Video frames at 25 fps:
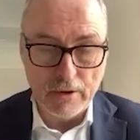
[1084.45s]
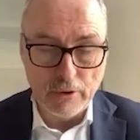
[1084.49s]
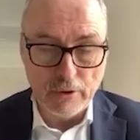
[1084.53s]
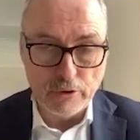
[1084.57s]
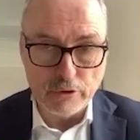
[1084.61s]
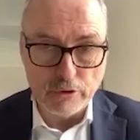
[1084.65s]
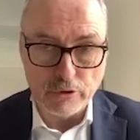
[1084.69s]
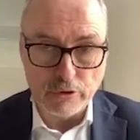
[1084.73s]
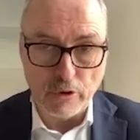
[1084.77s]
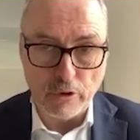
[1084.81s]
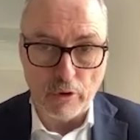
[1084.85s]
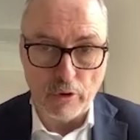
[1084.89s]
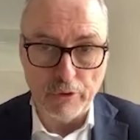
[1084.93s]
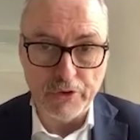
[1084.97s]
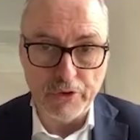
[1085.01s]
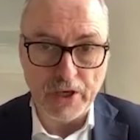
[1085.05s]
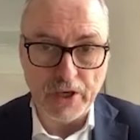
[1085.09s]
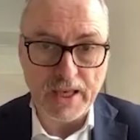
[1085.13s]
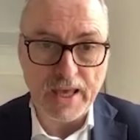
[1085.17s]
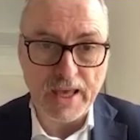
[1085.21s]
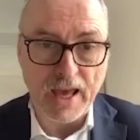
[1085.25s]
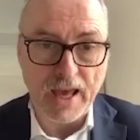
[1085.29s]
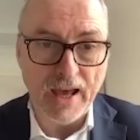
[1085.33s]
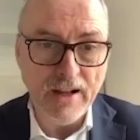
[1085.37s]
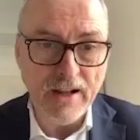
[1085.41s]
So the
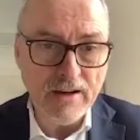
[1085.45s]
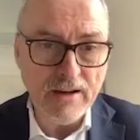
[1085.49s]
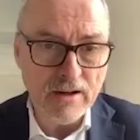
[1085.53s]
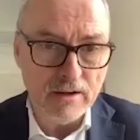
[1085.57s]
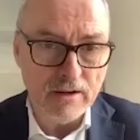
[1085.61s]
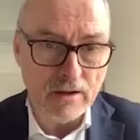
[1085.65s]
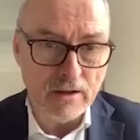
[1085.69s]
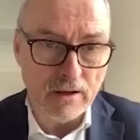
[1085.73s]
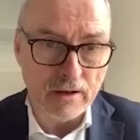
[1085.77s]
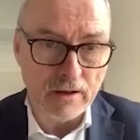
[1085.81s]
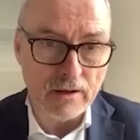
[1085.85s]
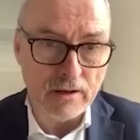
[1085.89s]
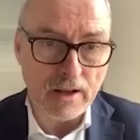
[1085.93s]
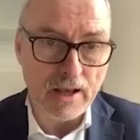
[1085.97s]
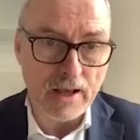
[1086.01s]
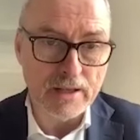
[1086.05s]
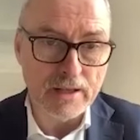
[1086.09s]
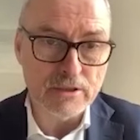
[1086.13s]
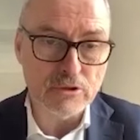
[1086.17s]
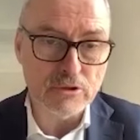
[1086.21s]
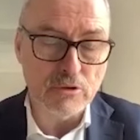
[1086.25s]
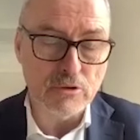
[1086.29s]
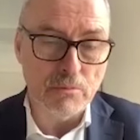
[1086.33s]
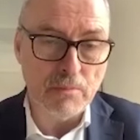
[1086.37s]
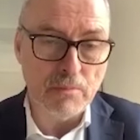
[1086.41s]
candidate
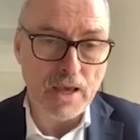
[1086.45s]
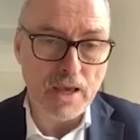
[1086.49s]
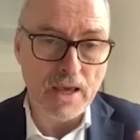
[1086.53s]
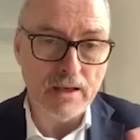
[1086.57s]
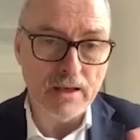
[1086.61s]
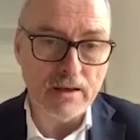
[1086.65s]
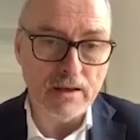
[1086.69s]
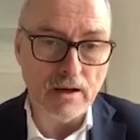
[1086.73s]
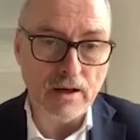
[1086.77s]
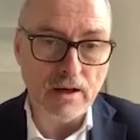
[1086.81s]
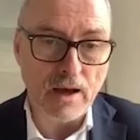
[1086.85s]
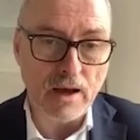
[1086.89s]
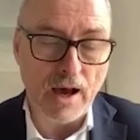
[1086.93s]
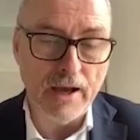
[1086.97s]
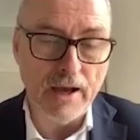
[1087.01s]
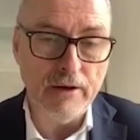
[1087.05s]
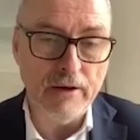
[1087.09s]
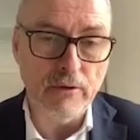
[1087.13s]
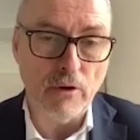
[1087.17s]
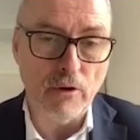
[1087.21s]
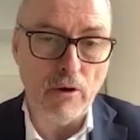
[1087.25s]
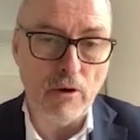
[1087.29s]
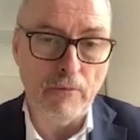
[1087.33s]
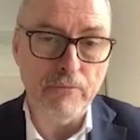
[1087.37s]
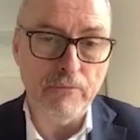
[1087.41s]
has to make a kind
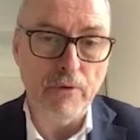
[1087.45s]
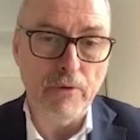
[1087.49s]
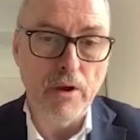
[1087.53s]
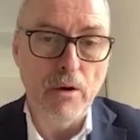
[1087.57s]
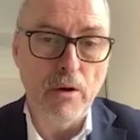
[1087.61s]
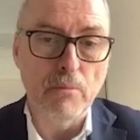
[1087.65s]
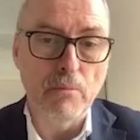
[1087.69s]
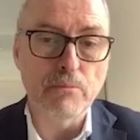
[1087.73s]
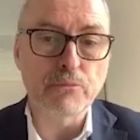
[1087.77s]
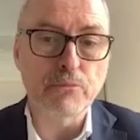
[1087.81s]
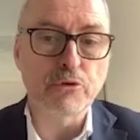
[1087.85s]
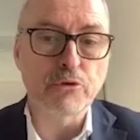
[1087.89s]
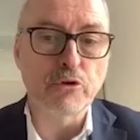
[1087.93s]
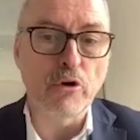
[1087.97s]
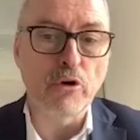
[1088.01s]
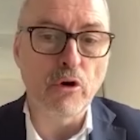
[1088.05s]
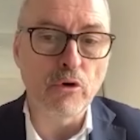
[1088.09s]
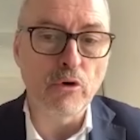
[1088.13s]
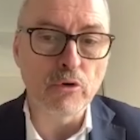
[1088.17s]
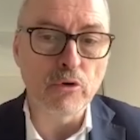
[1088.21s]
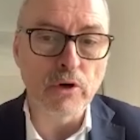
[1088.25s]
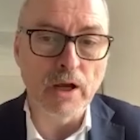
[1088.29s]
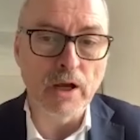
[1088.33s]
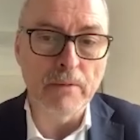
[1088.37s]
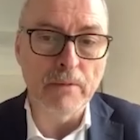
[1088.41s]
of
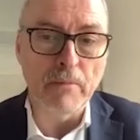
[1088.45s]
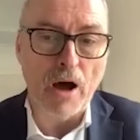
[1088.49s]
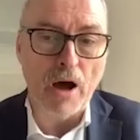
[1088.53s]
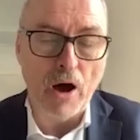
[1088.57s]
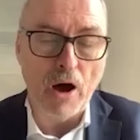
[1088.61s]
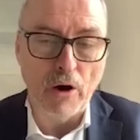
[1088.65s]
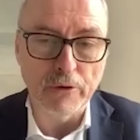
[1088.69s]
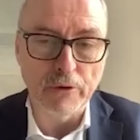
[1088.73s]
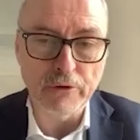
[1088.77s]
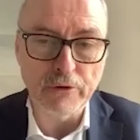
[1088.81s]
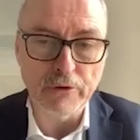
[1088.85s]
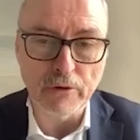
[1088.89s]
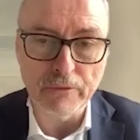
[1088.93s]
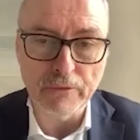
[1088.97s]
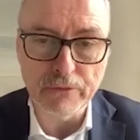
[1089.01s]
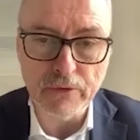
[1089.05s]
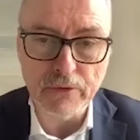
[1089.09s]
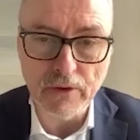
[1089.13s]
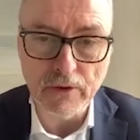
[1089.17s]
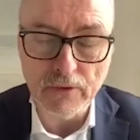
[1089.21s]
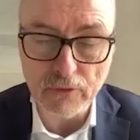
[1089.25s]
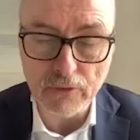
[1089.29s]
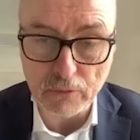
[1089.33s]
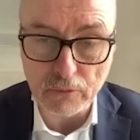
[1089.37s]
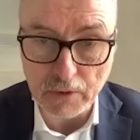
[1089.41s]
program out of
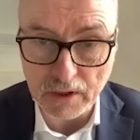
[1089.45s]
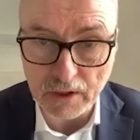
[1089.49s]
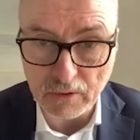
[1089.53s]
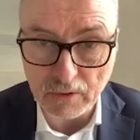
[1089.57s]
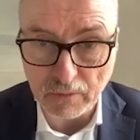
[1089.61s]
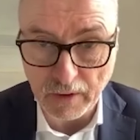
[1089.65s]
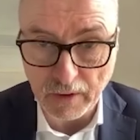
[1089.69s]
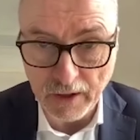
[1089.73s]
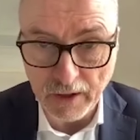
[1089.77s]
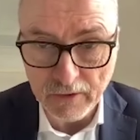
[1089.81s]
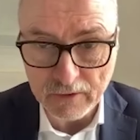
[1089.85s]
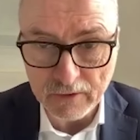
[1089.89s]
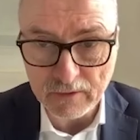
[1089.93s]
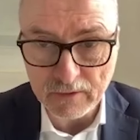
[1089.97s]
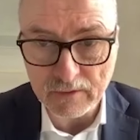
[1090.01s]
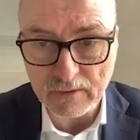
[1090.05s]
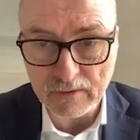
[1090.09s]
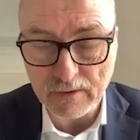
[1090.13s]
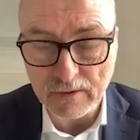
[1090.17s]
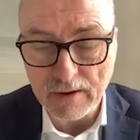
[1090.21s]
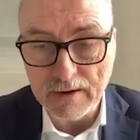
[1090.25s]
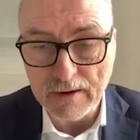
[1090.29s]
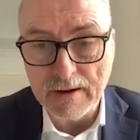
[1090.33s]
these requests.